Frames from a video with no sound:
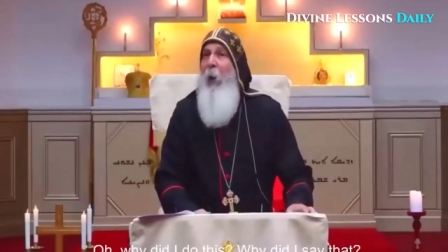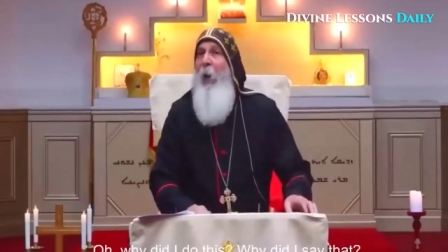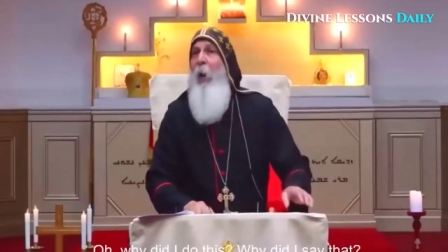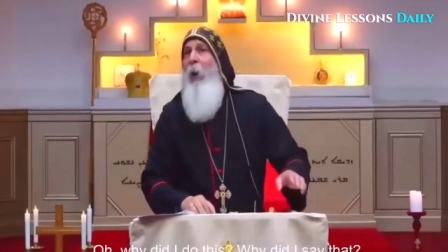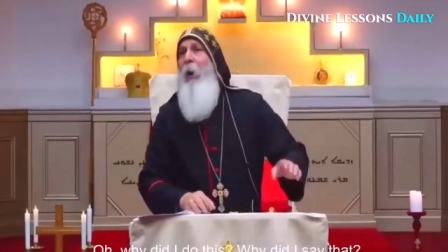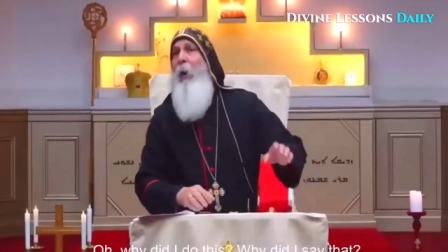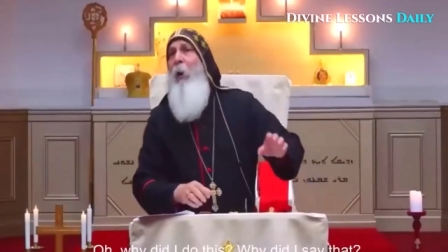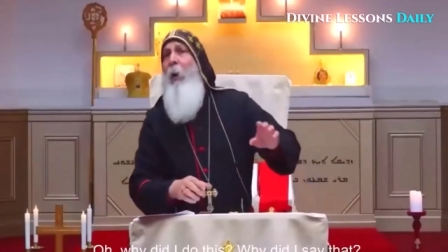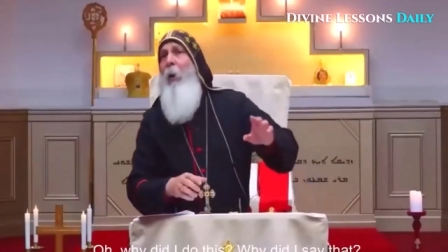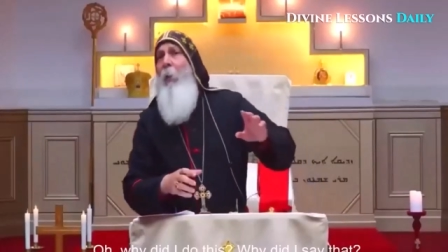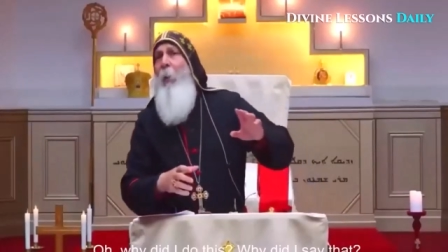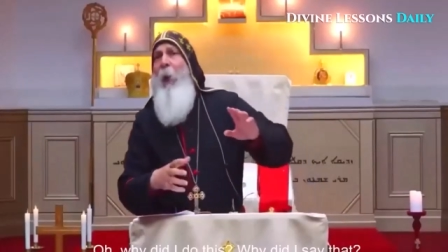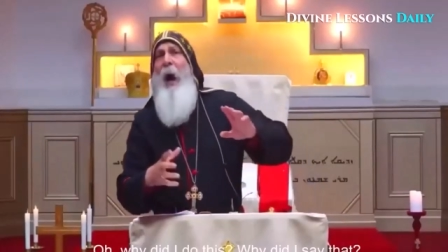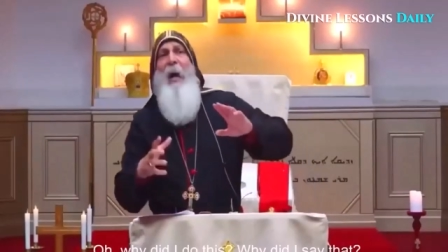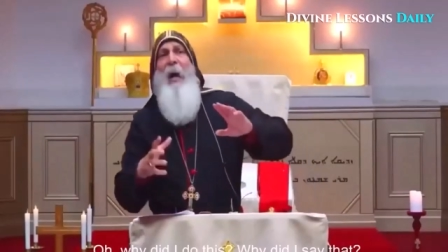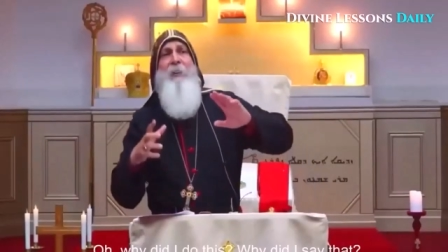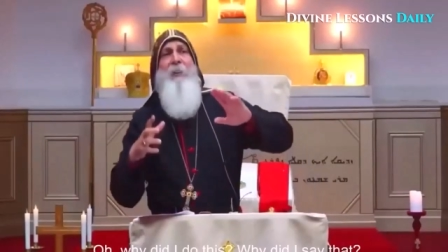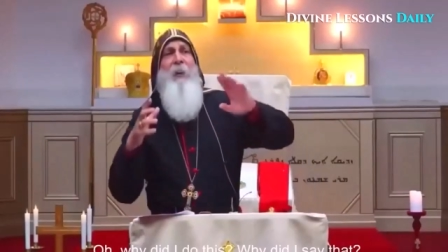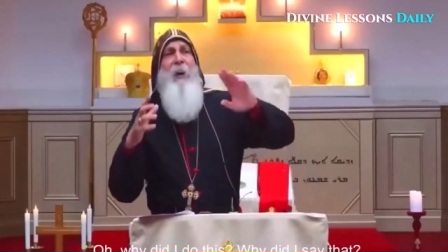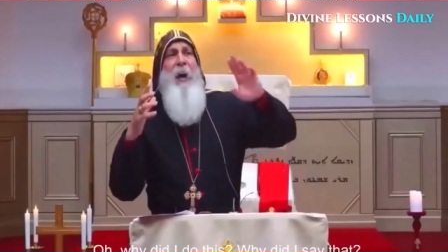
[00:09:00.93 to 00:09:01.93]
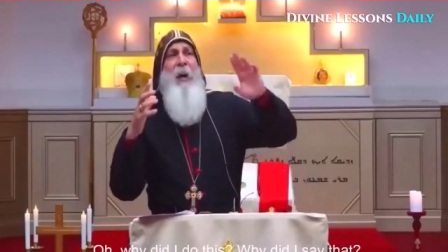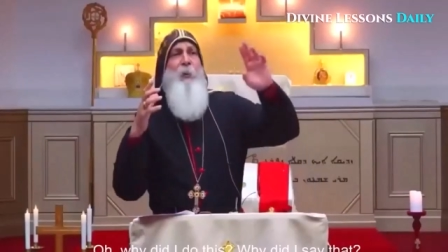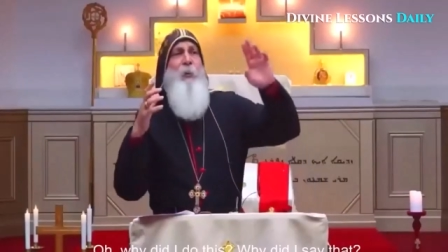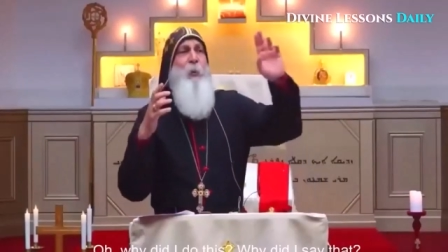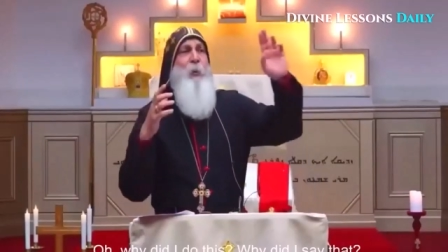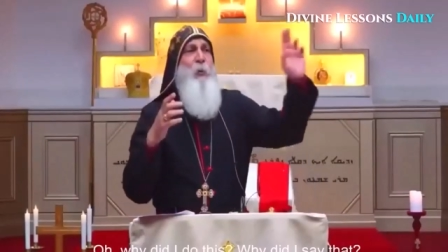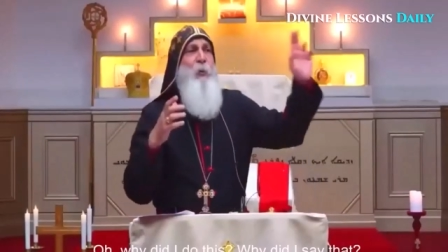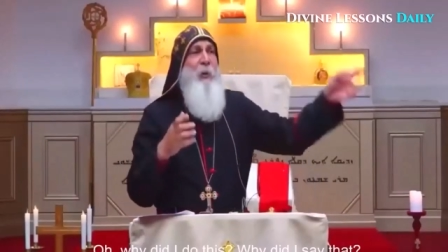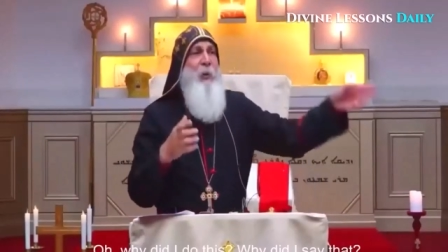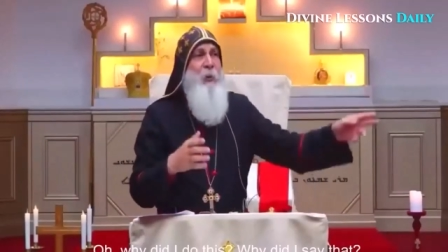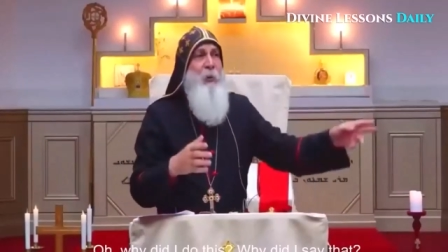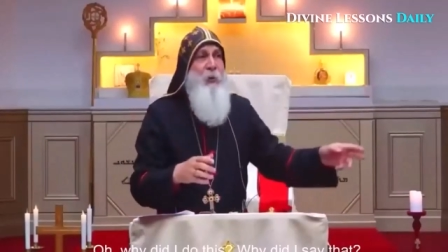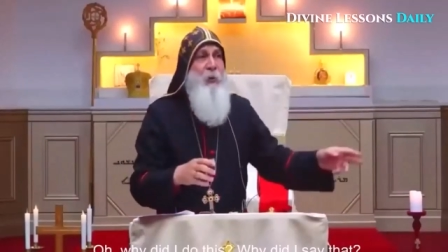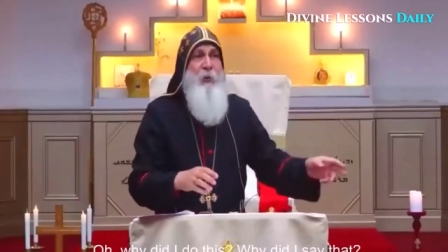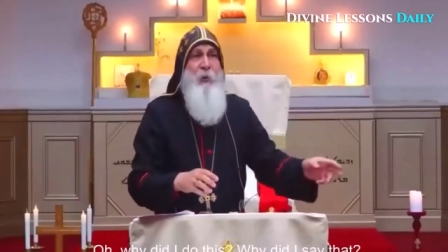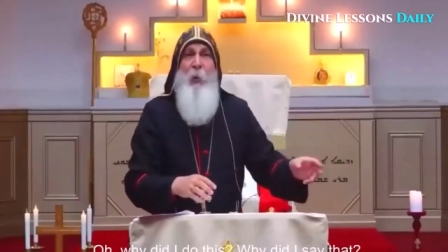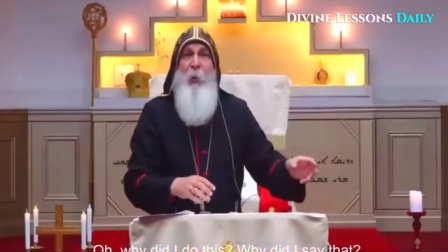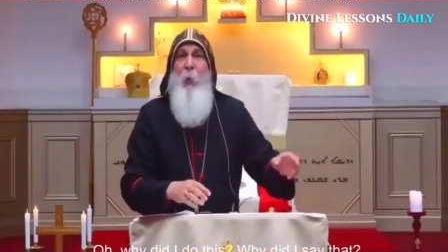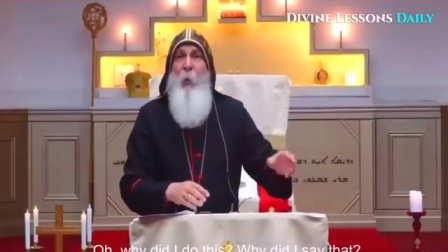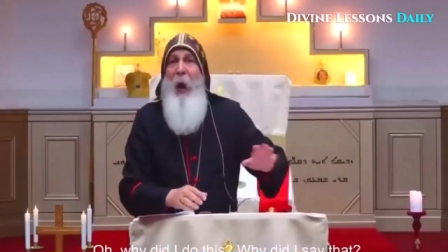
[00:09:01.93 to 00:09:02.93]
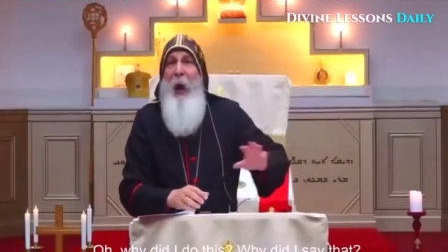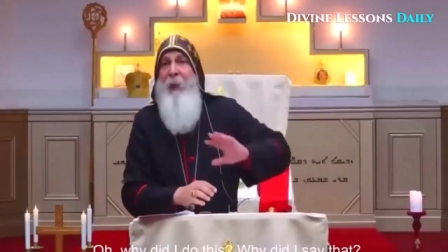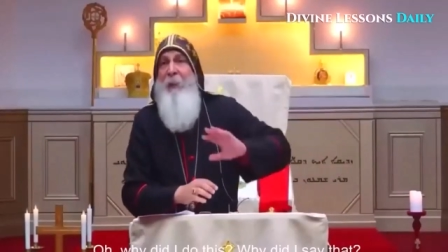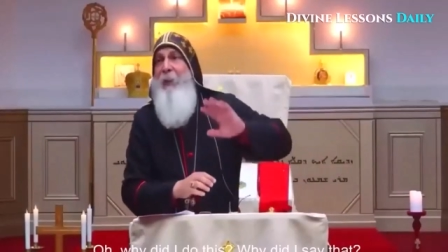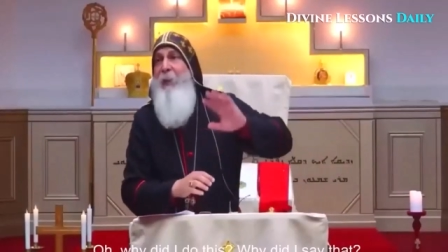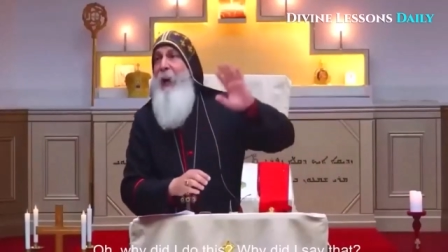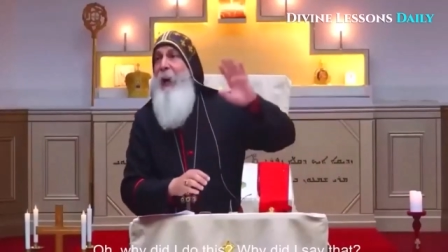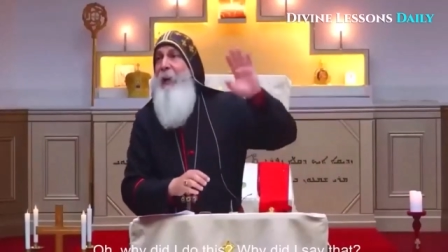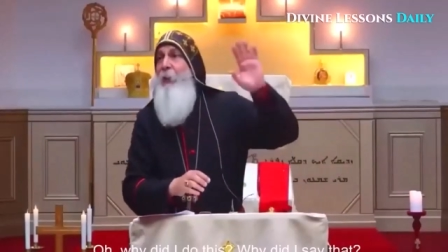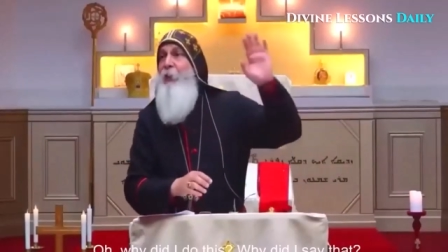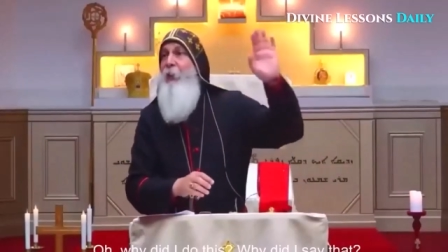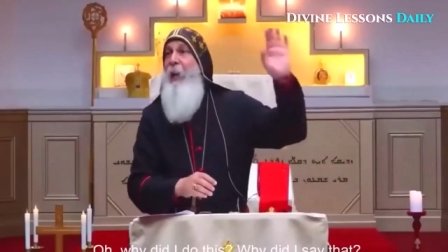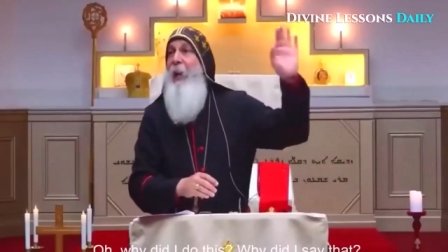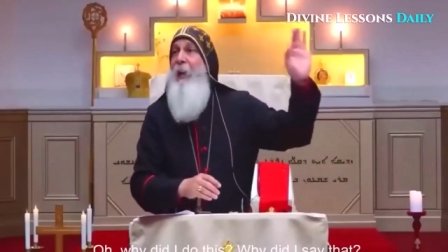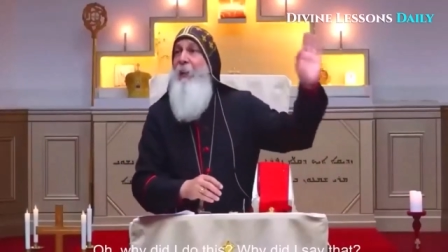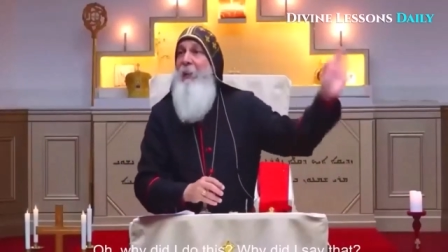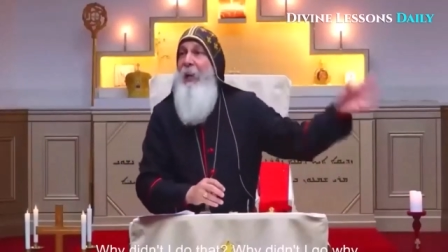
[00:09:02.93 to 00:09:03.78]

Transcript: Oh, why did I do this? Why did I say